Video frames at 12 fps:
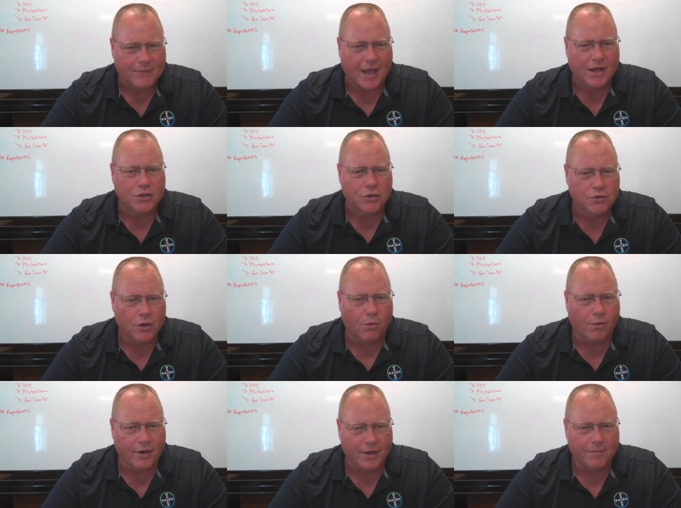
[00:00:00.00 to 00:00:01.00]
and you don't
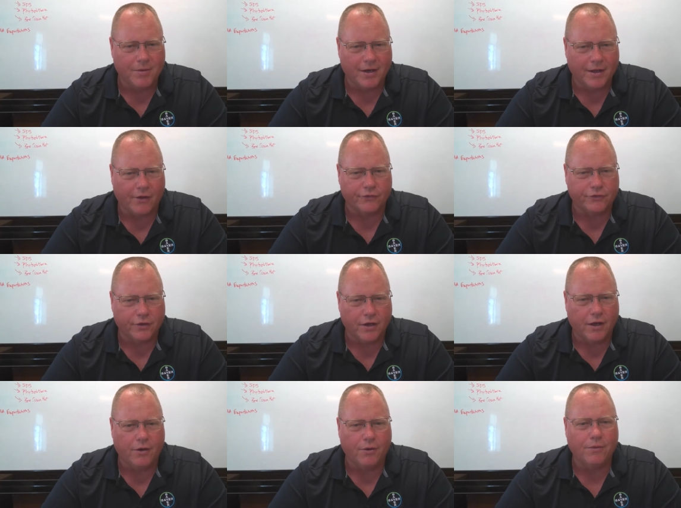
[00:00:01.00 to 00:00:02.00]
want anybody else to
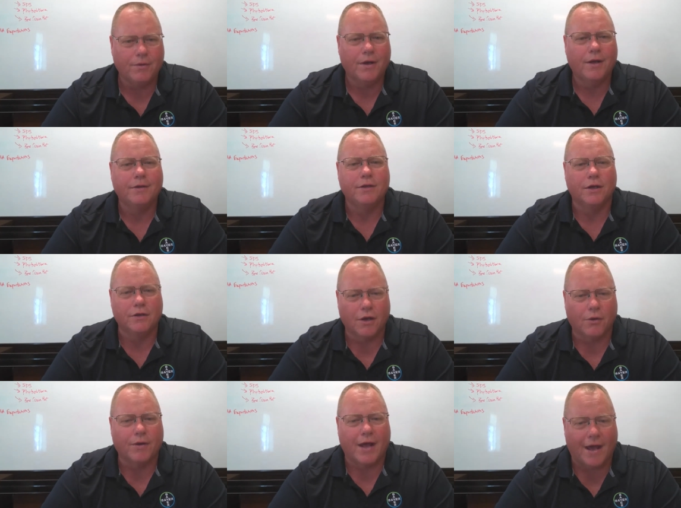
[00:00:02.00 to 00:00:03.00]
know, you
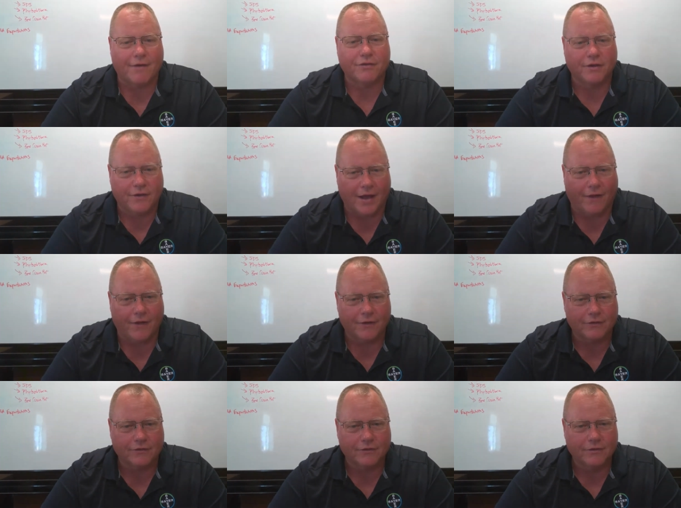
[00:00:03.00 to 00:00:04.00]
don't have to tell
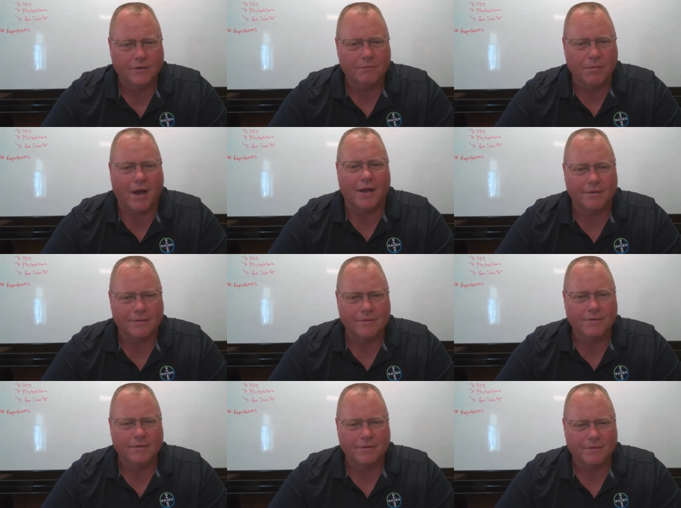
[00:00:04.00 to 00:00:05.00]
us. But
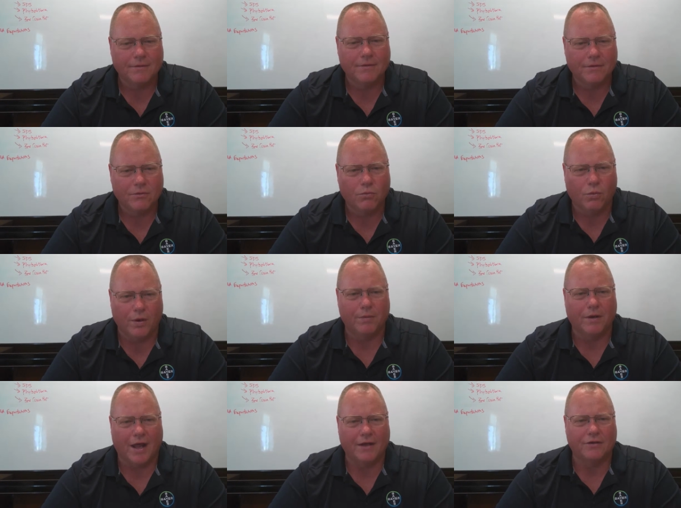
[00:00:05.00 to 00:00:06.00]
we
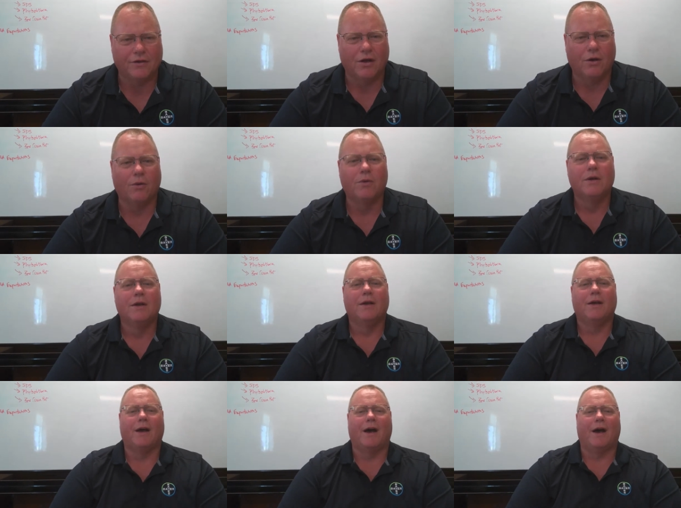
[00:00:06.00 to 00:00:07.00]
would like to know
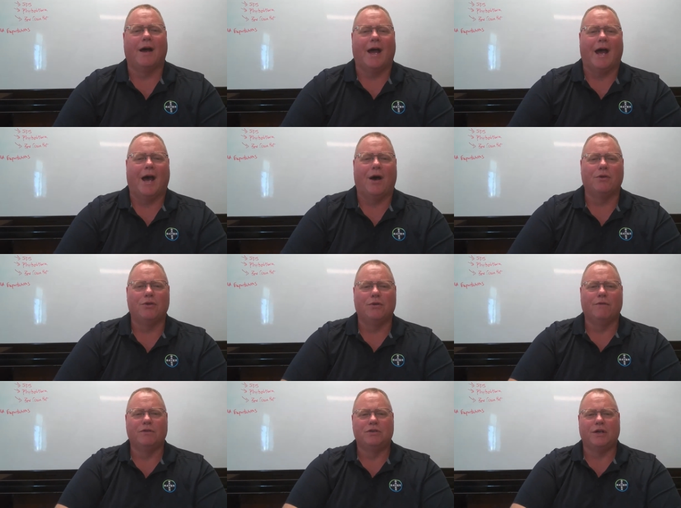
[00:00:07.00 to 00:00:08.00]
how
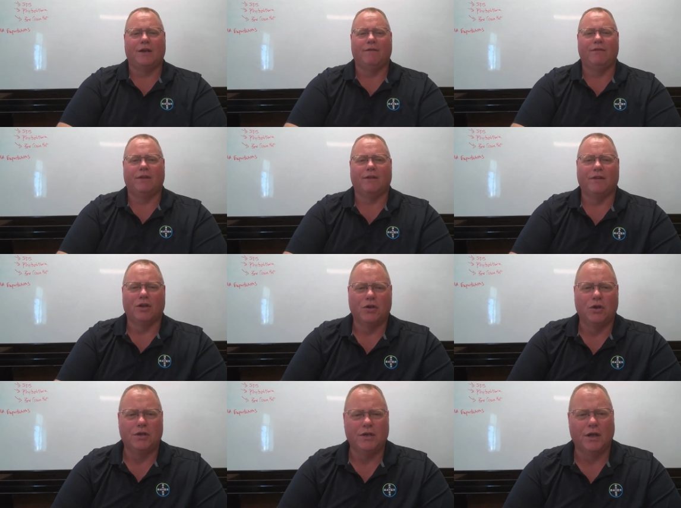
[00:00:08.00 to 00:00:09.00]
you've achieved the
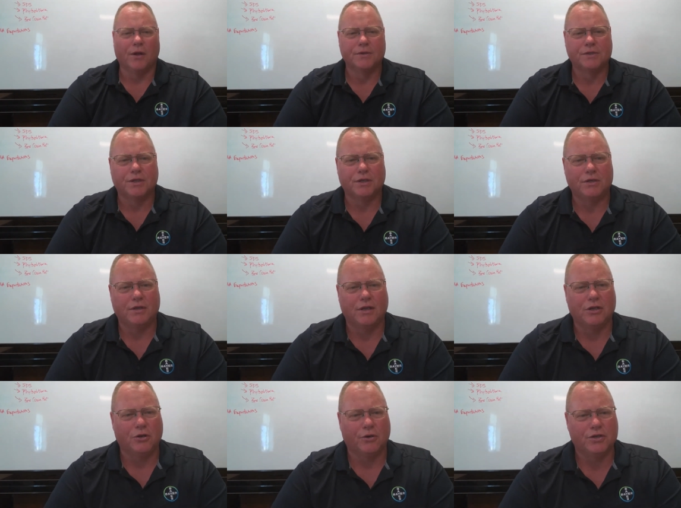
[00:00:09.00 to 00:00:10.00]
good yields that
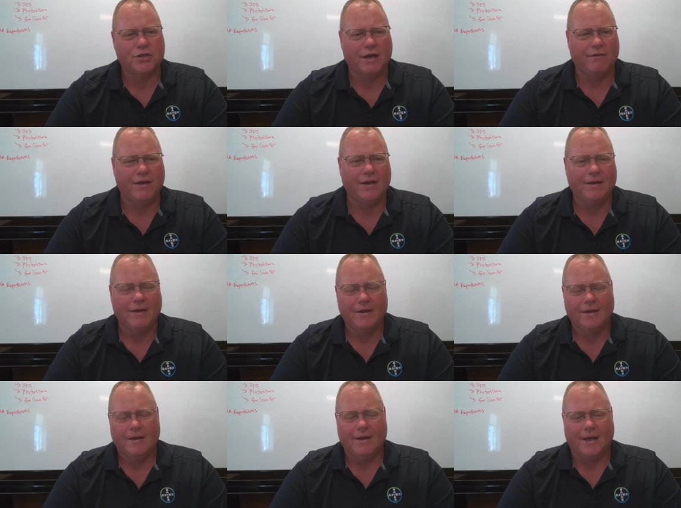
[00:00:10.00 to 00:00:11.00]
you're achieving,
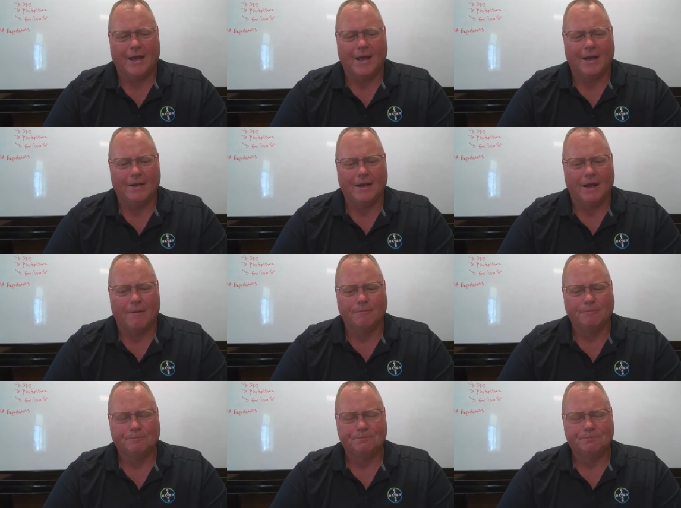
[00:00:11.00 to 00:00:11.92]
and